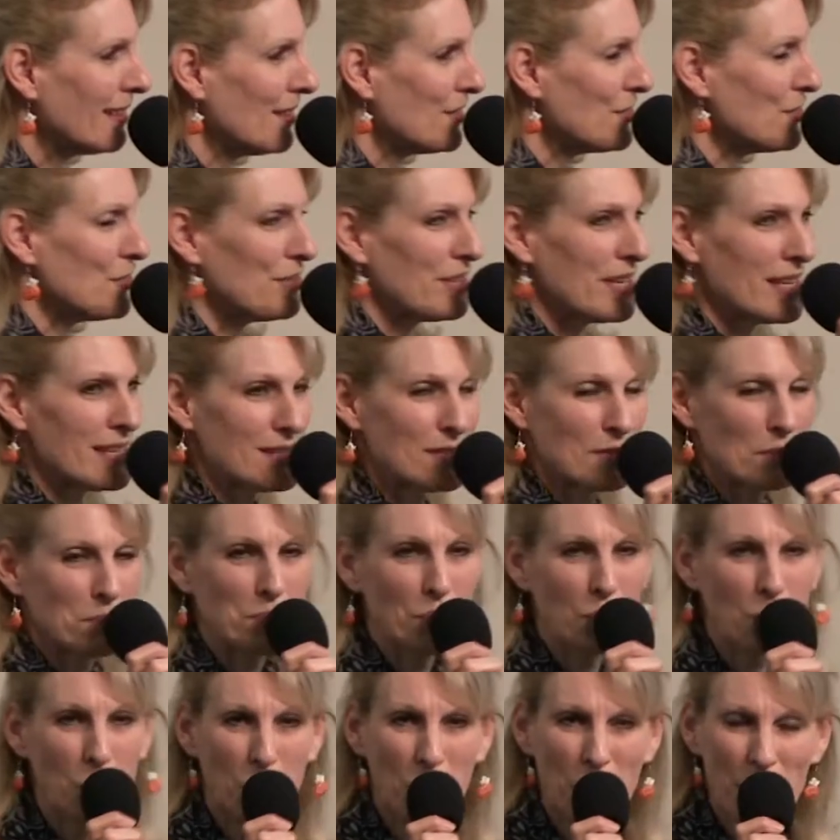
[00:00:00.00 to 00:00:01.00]
to get
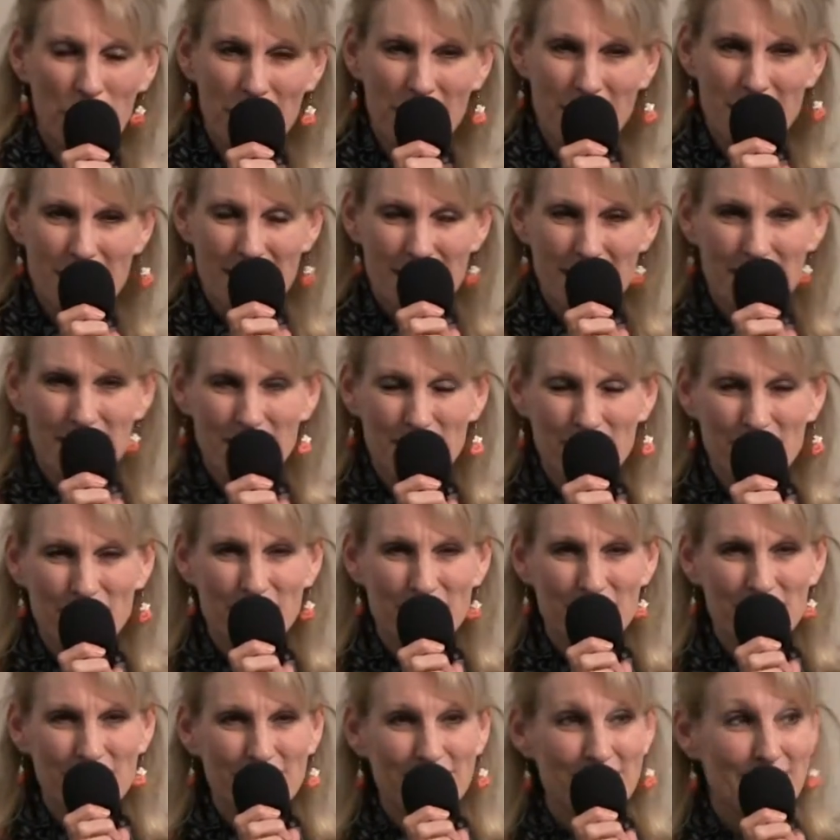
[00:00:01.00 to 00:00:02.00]
support,
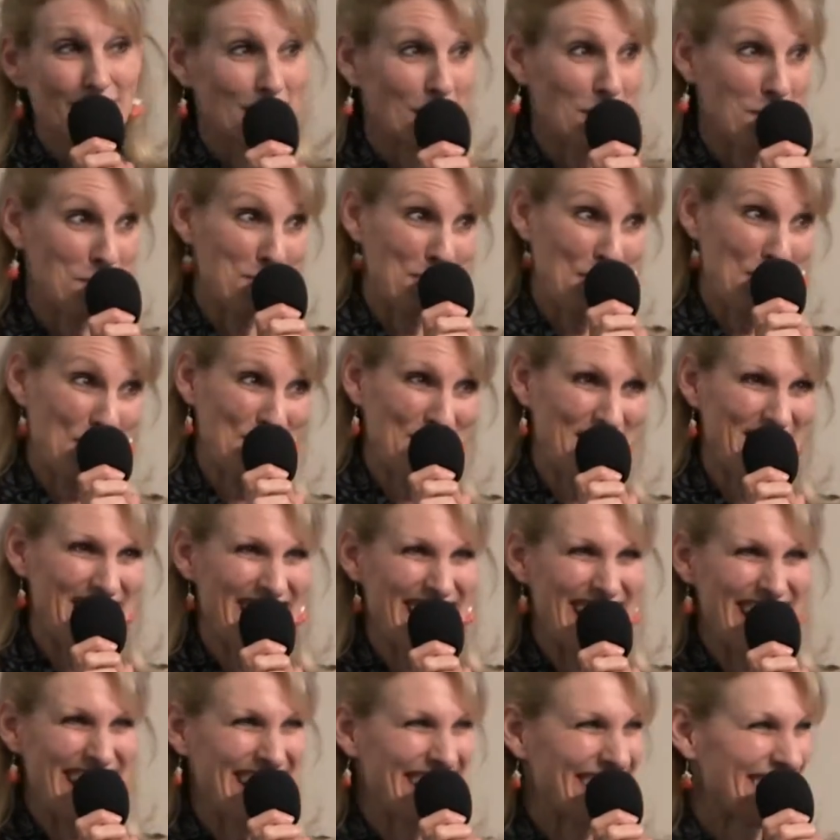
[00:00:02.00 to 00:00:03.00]

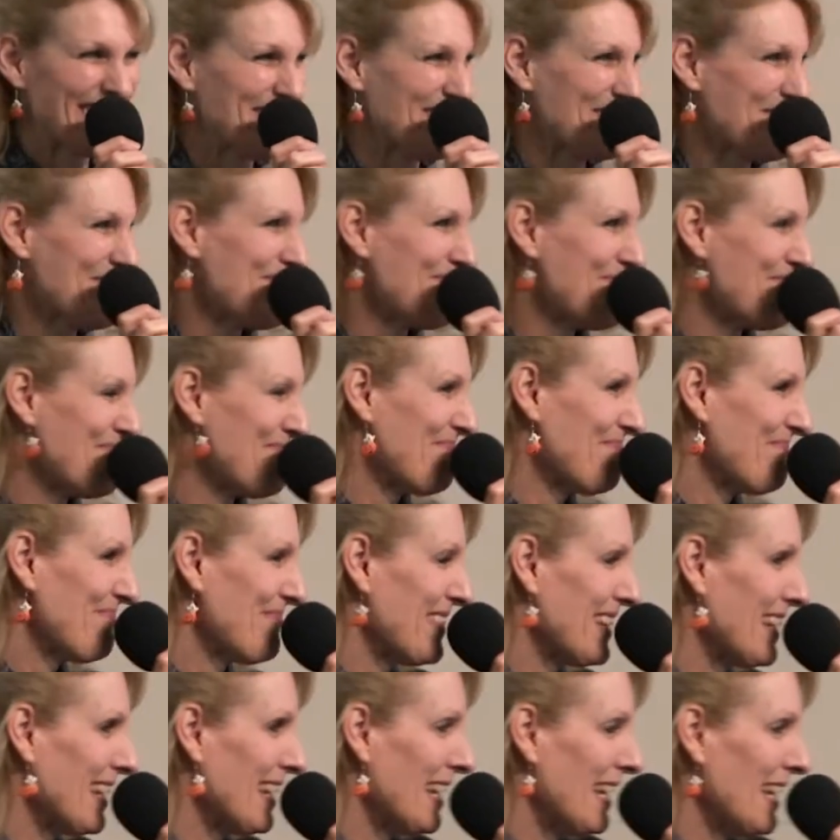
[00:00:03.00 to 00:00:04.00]
community,
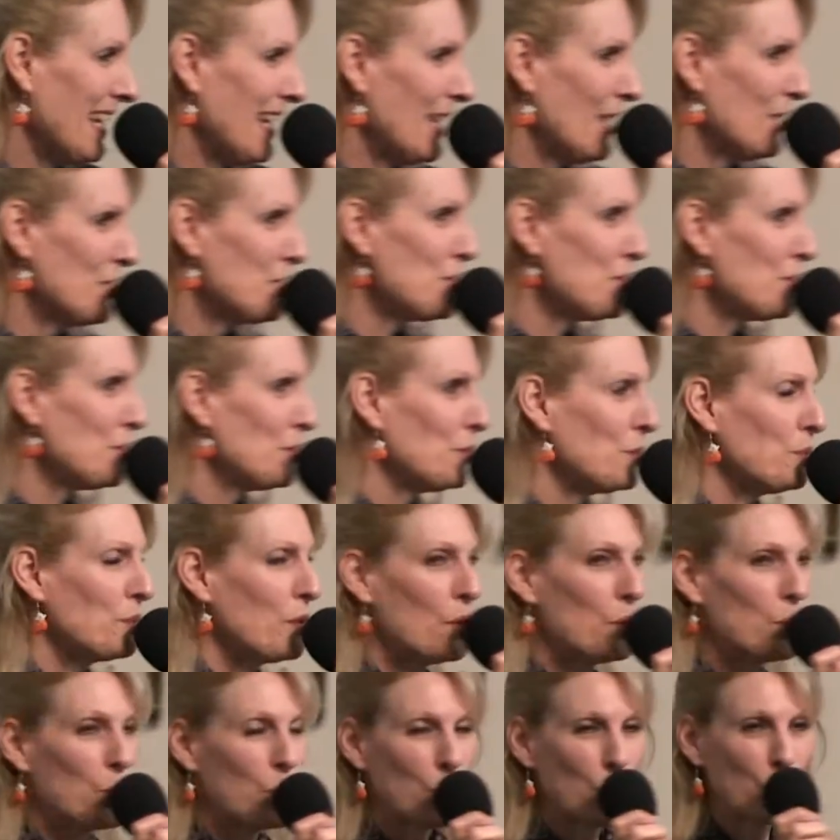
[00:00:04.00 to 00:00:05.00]

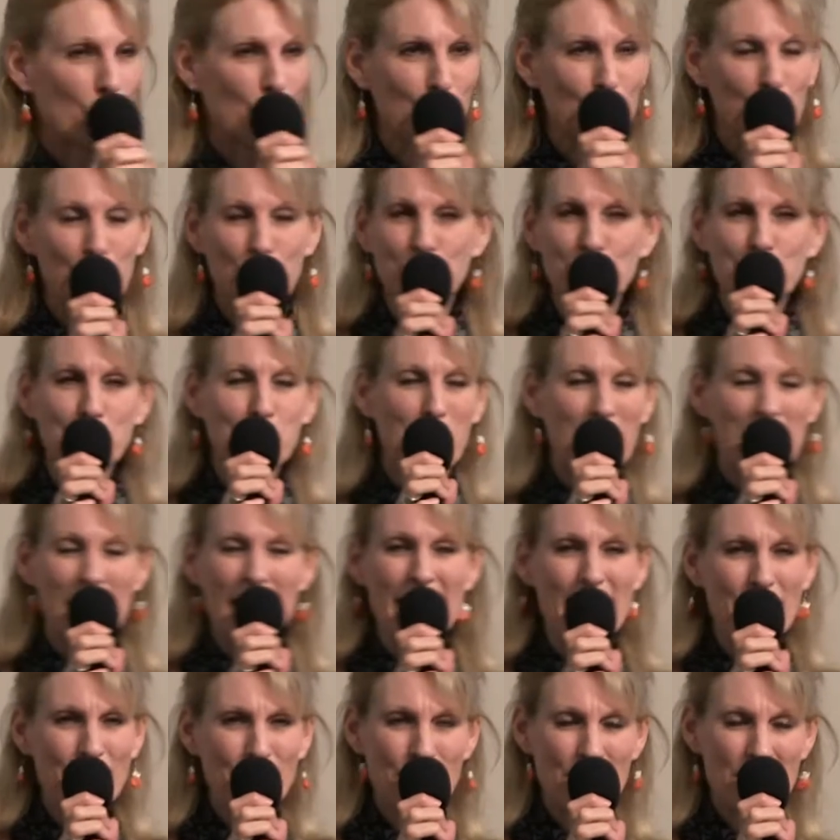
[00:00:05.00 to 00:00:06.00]
to work through
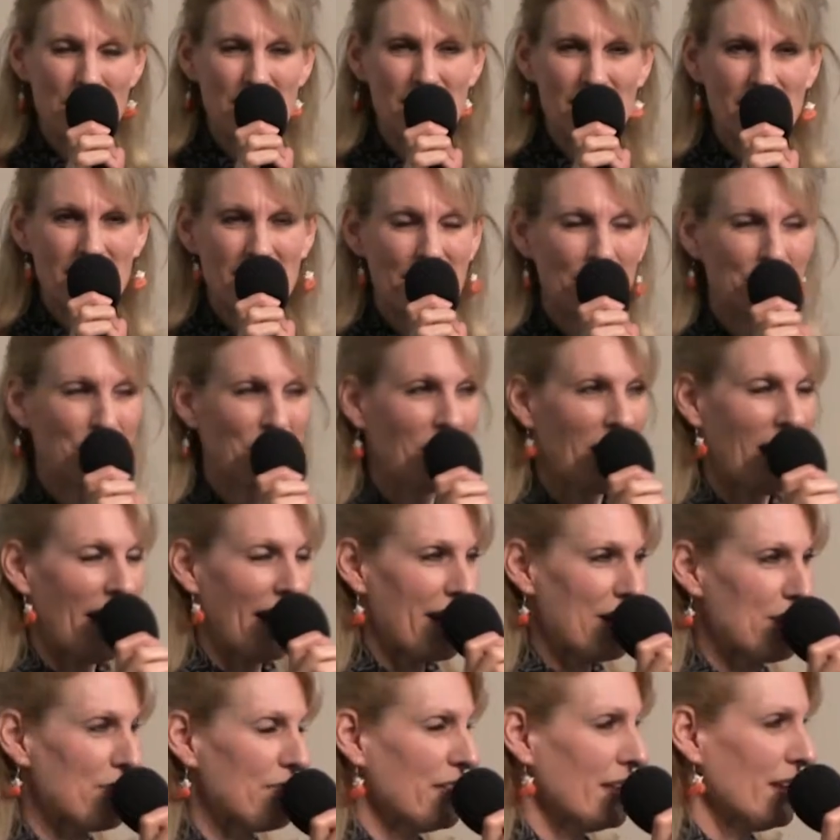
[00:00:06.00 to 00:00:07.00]
whatever it is in our
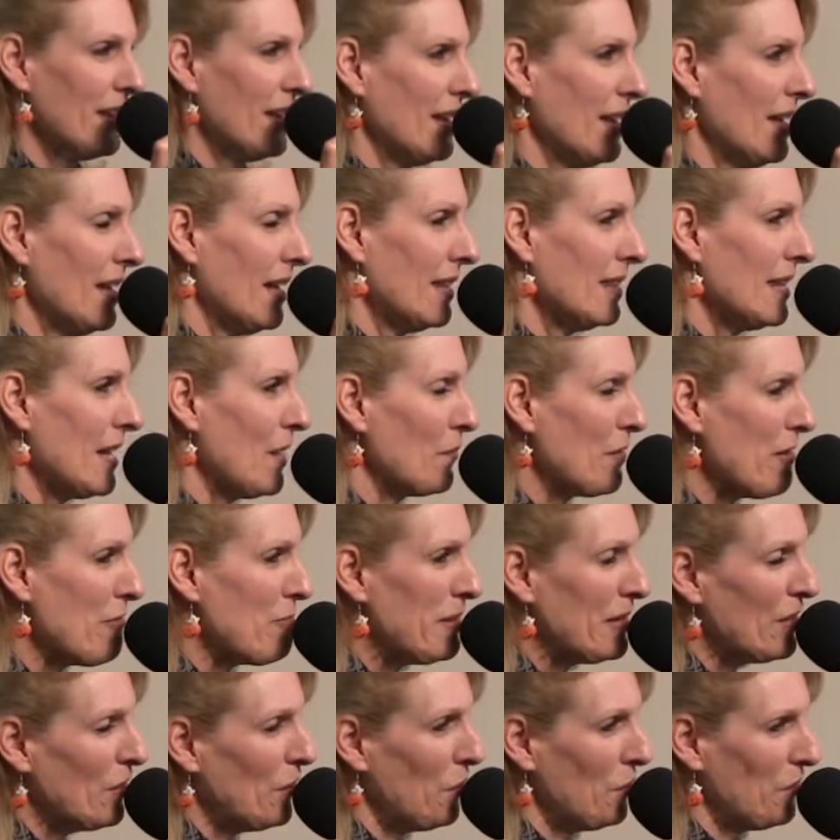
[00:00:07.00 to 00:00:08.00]
life that
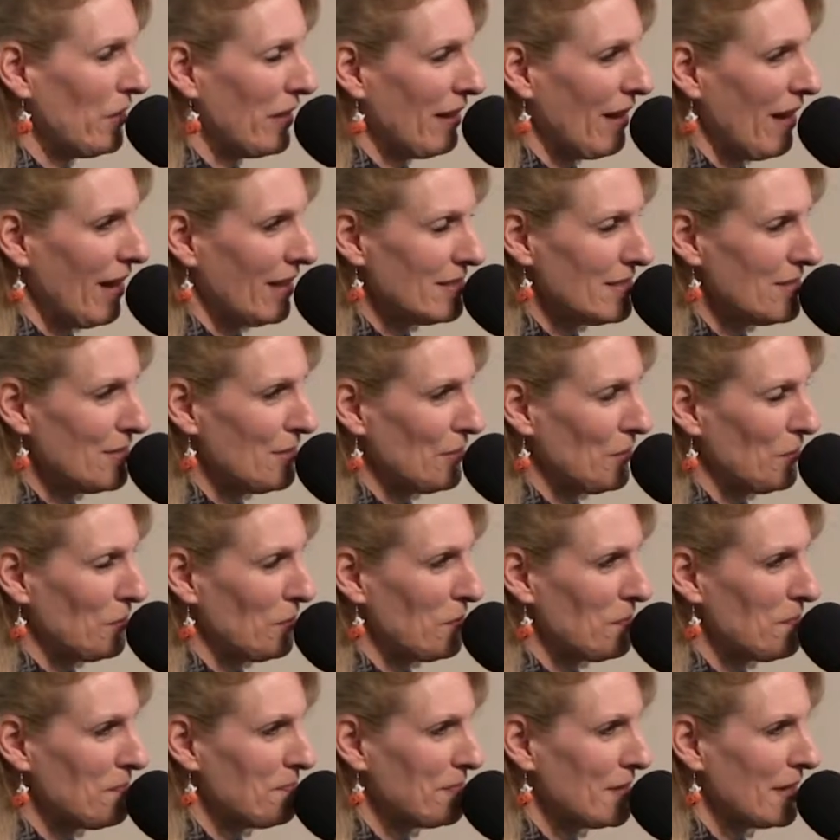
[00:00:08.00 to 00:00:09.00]
we've been holding on to
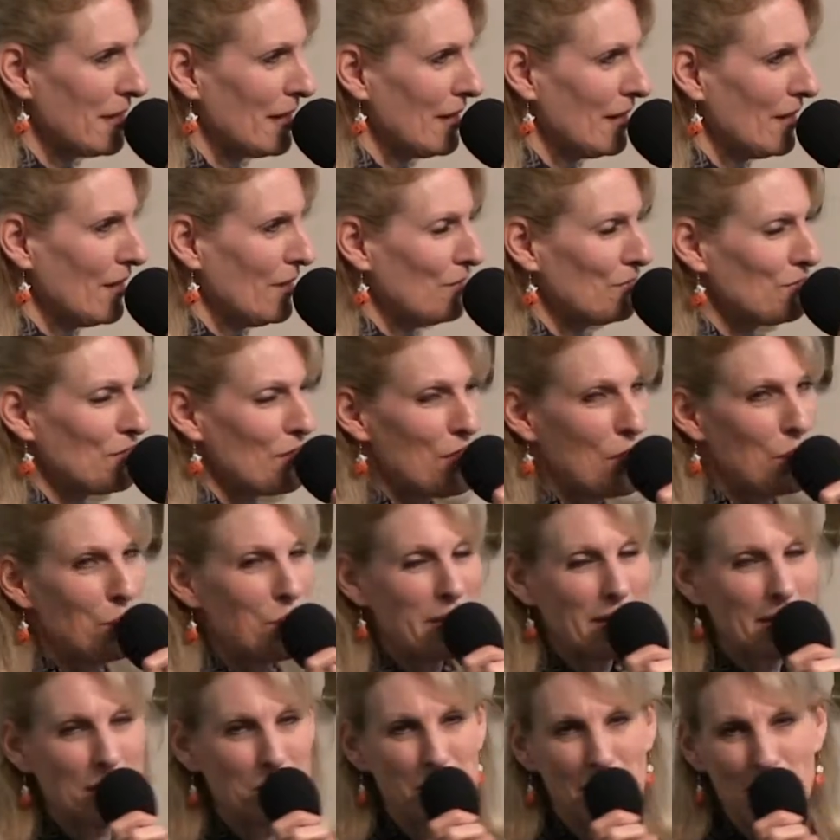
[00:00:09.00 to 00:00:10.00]
so that
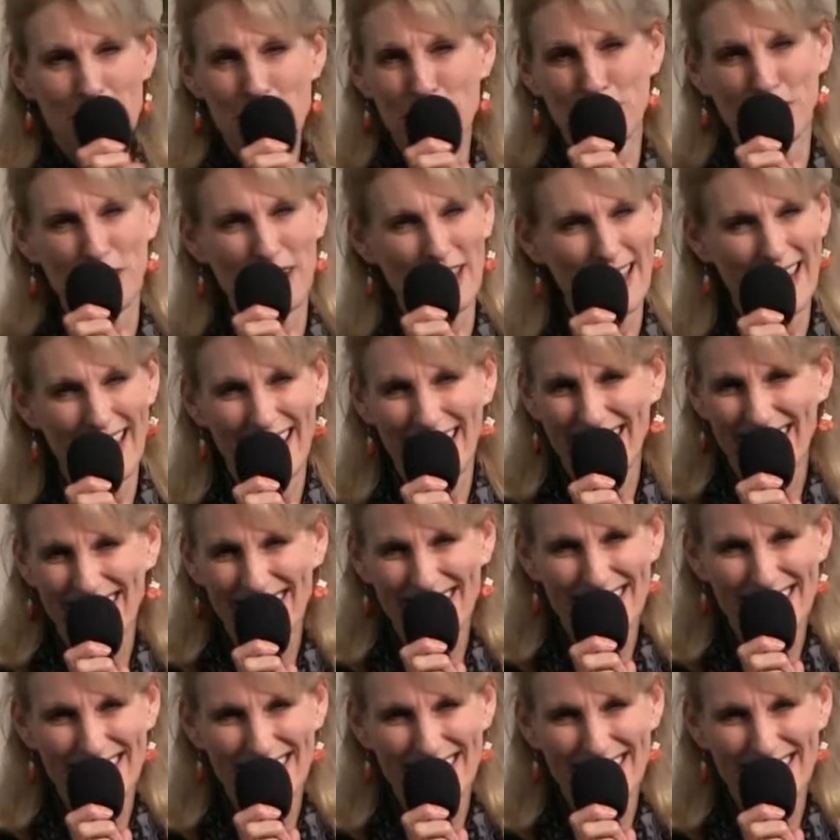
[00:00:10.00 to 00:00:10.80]
we can be free.